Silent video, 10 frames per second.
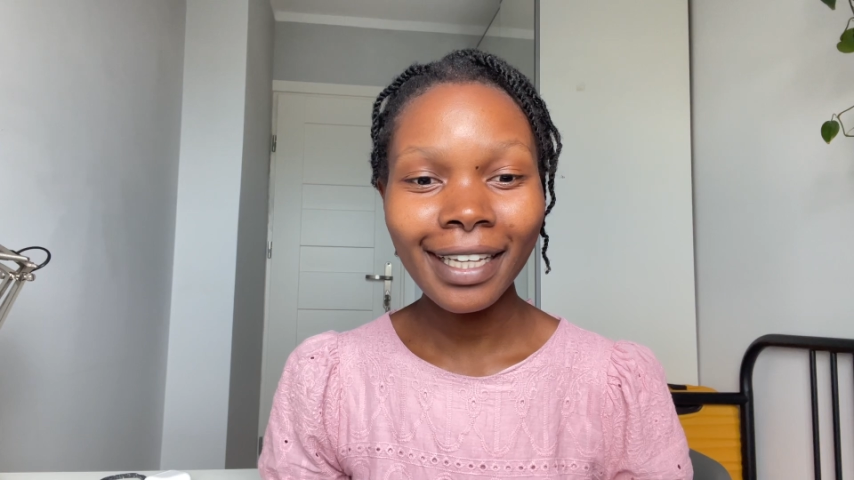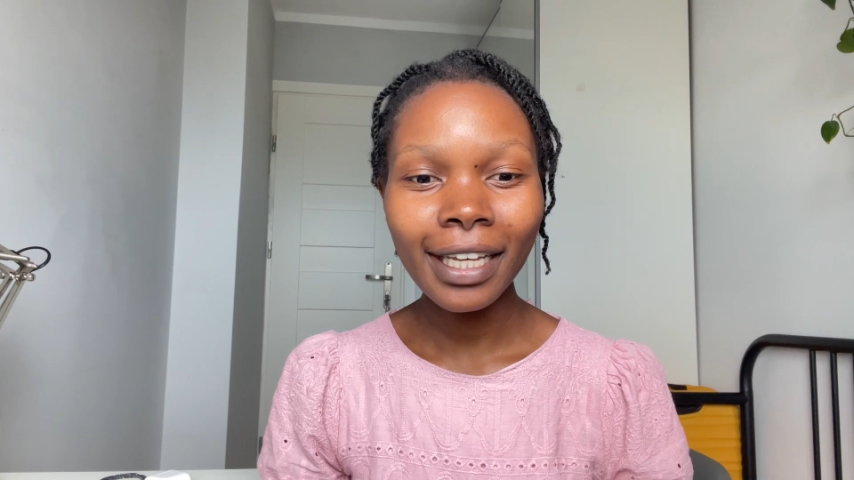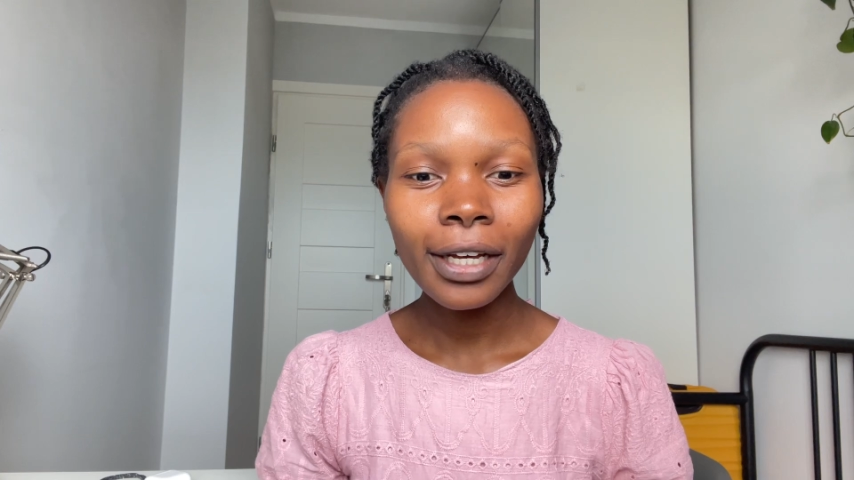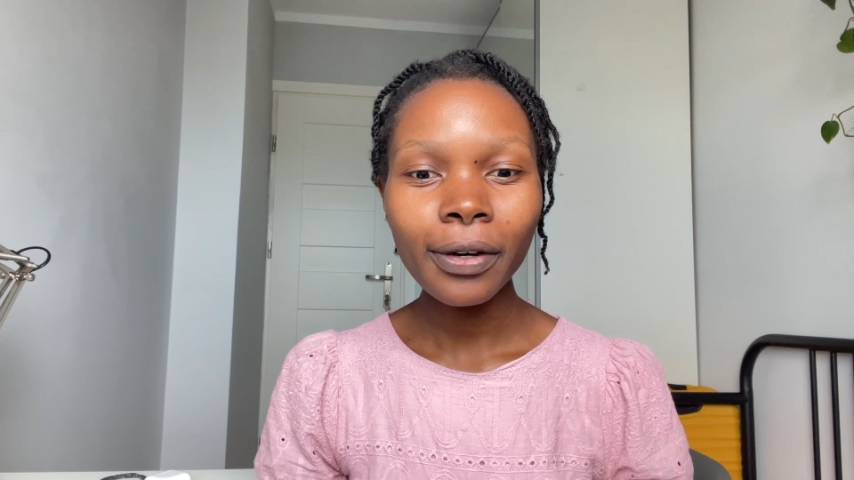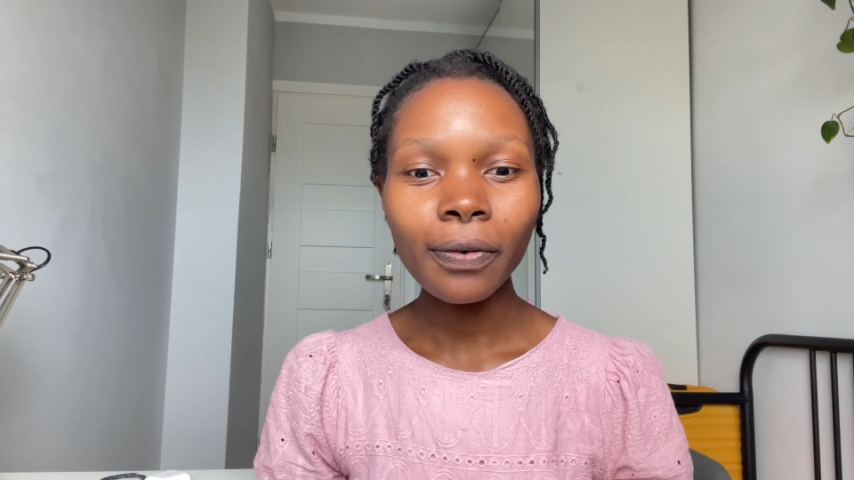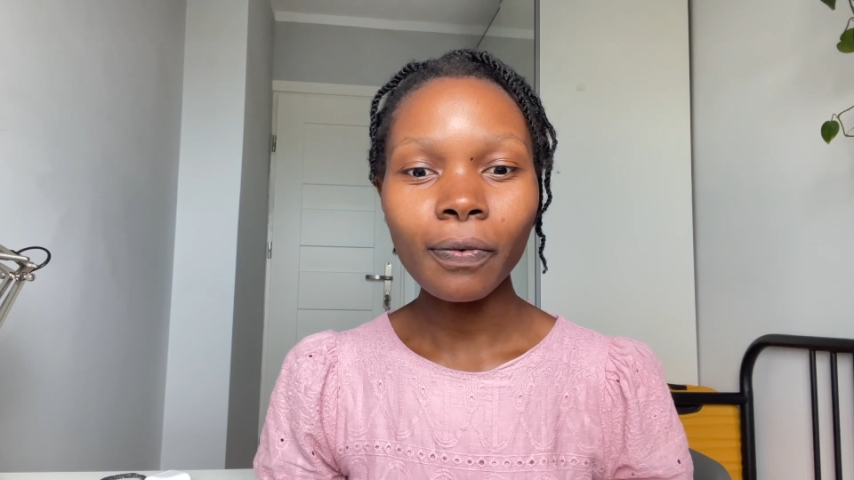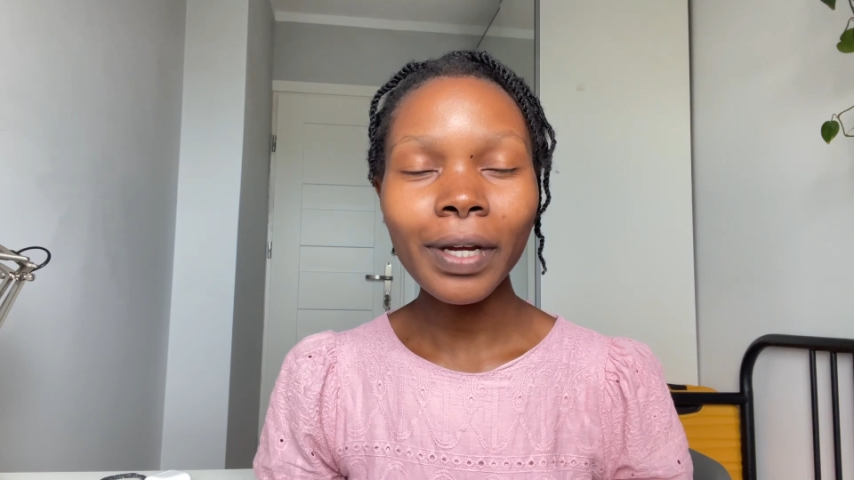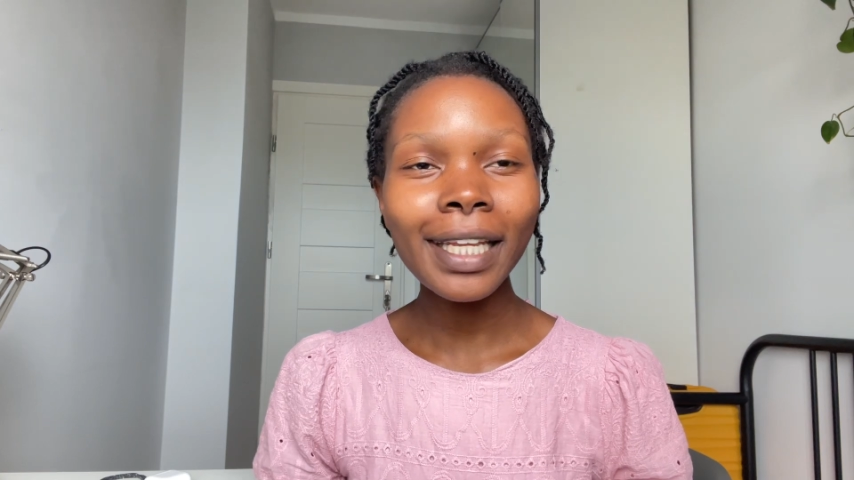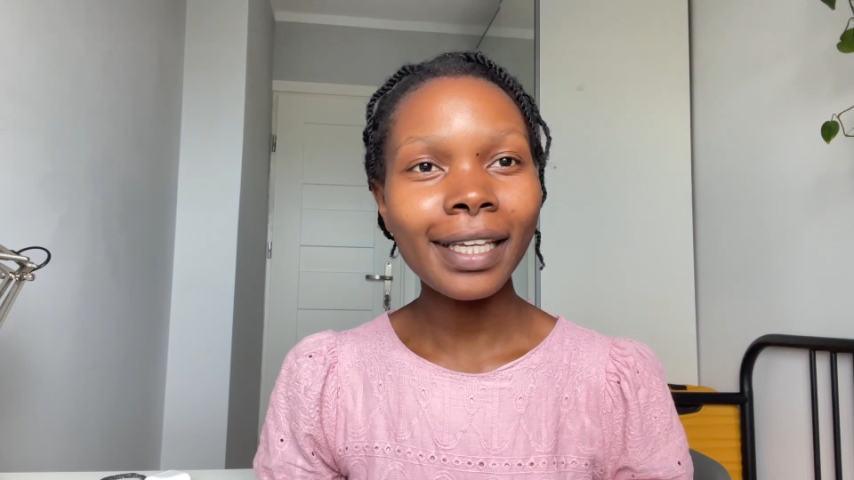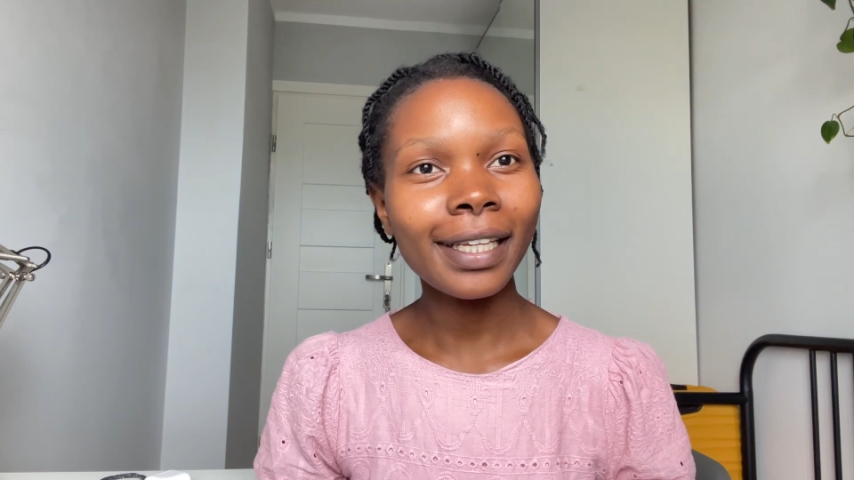
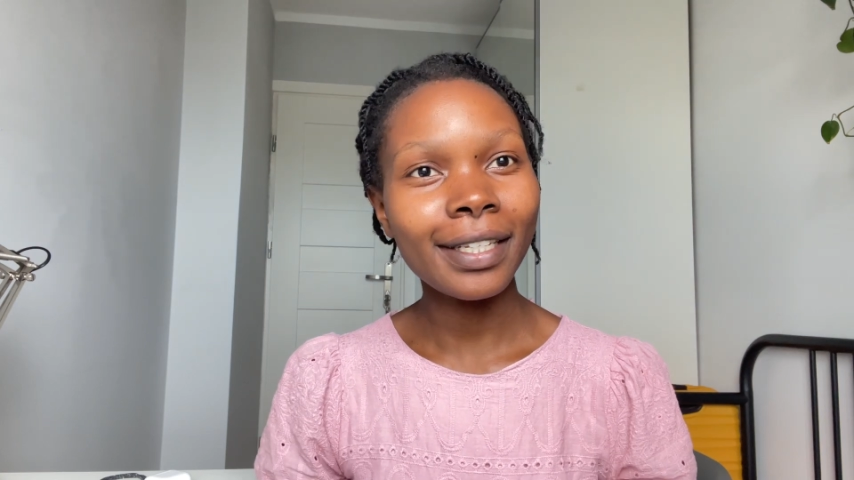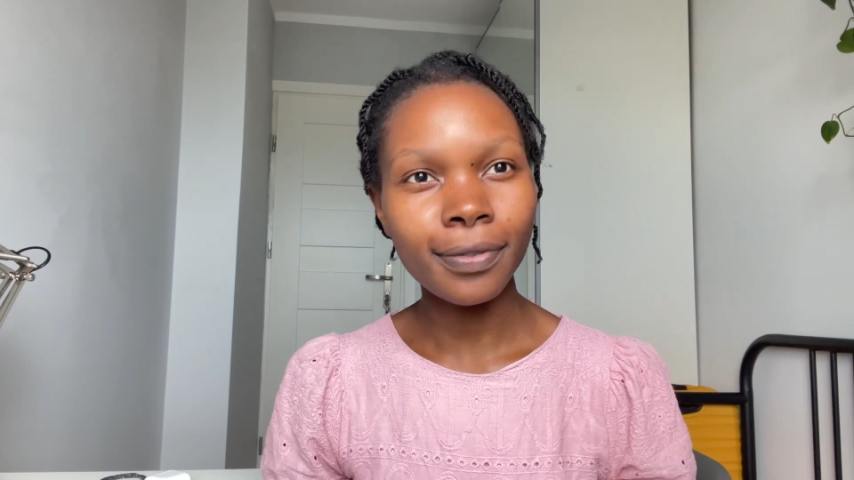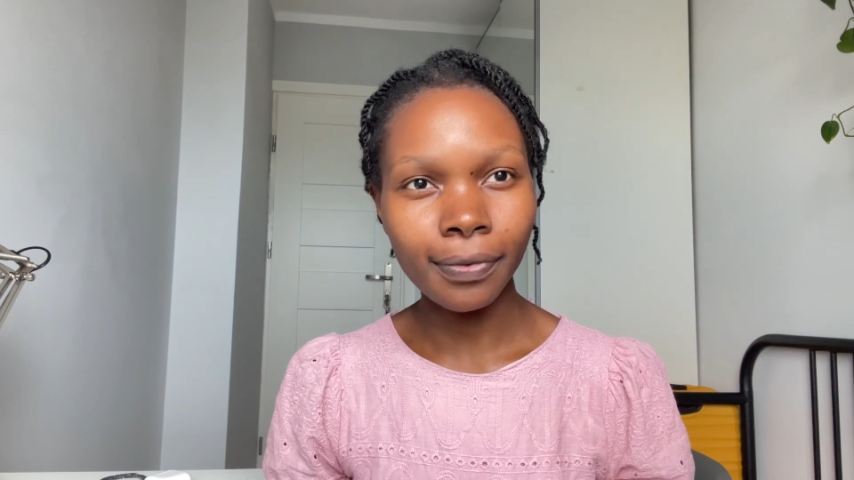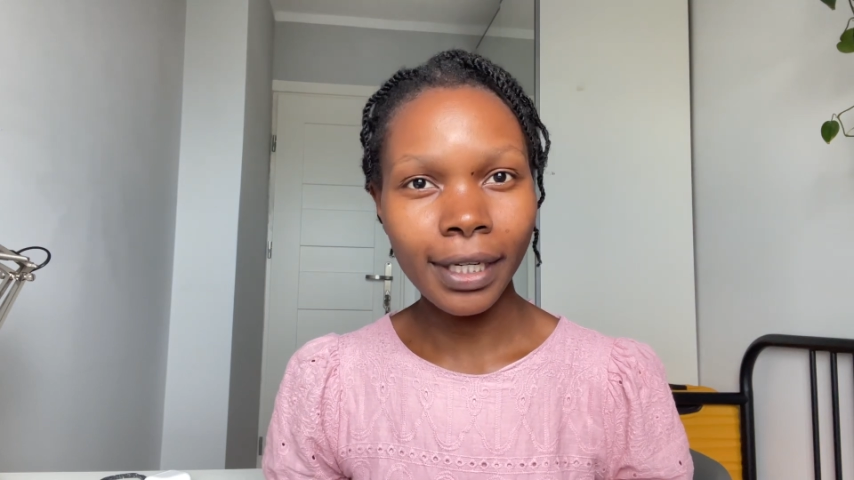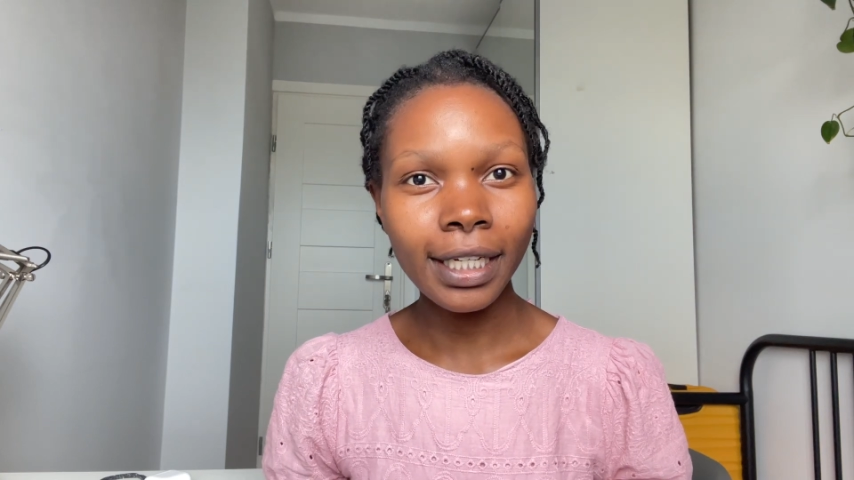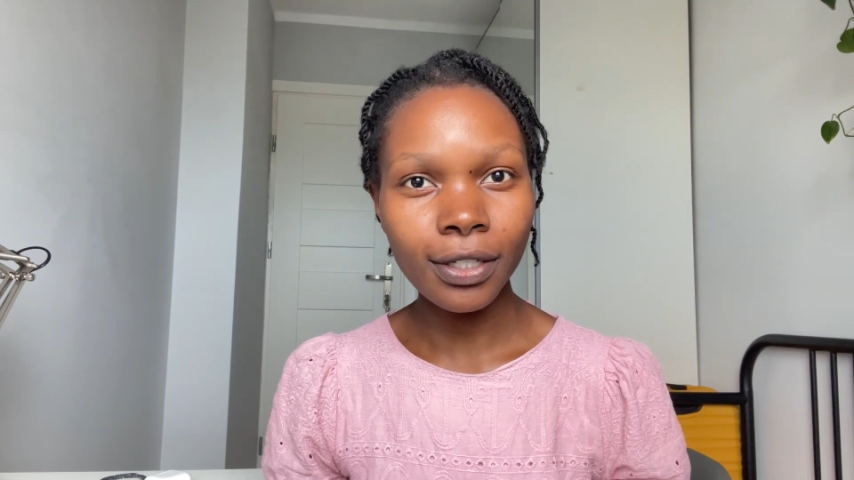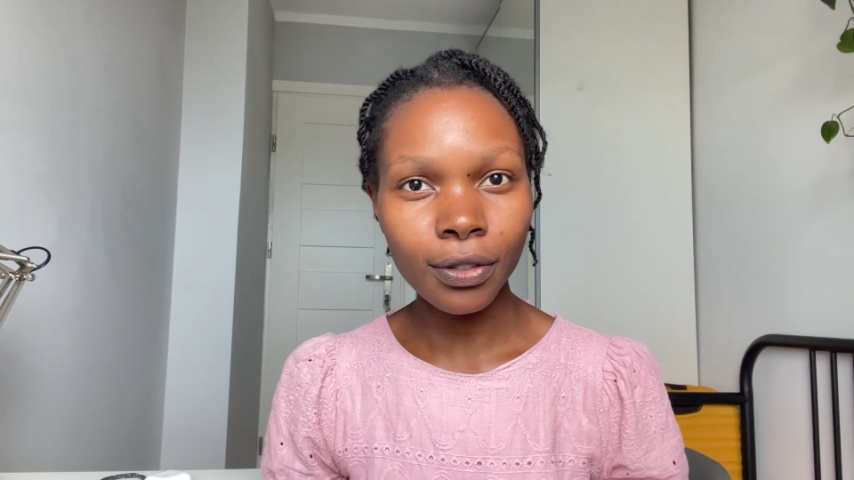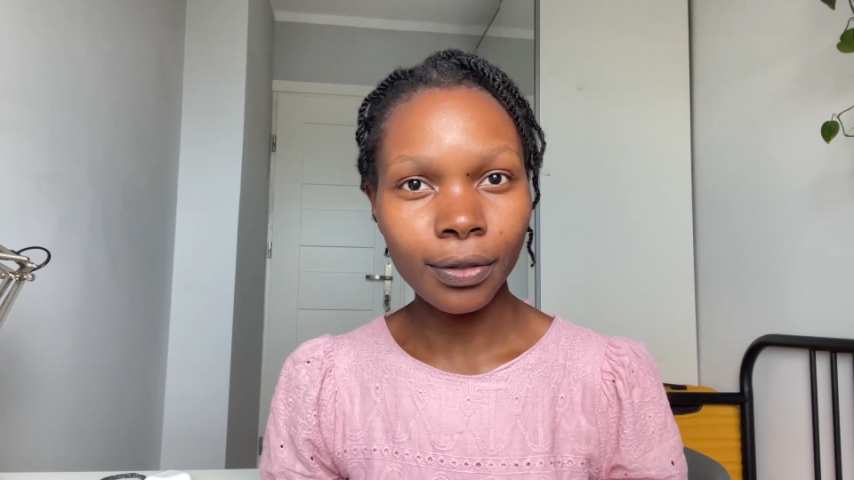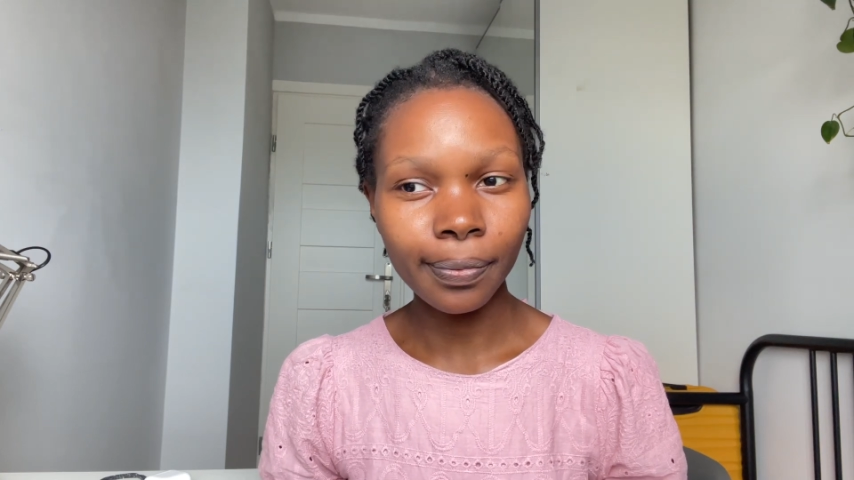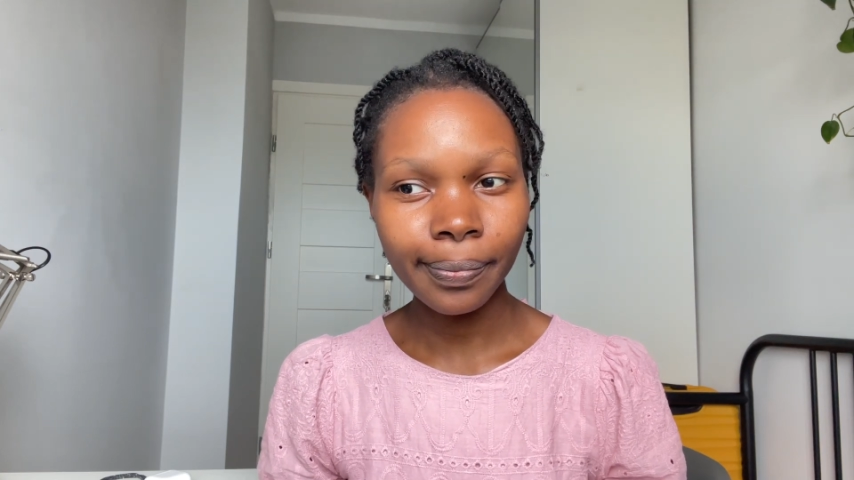when he is ready
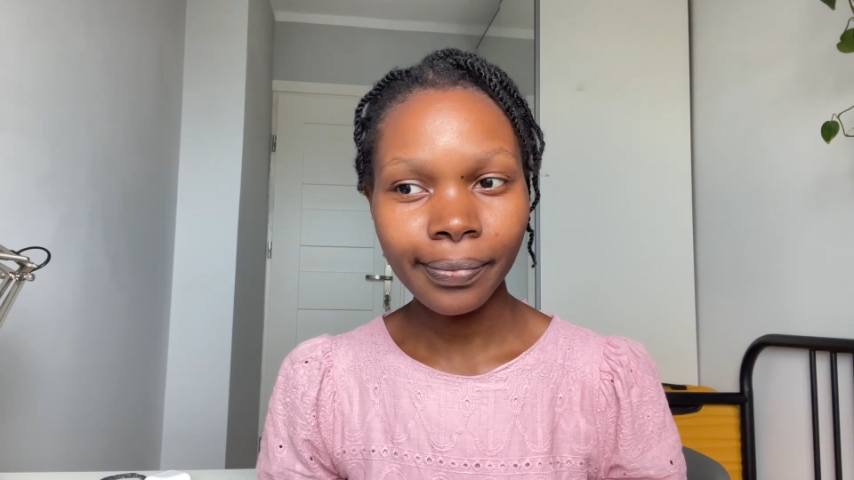to.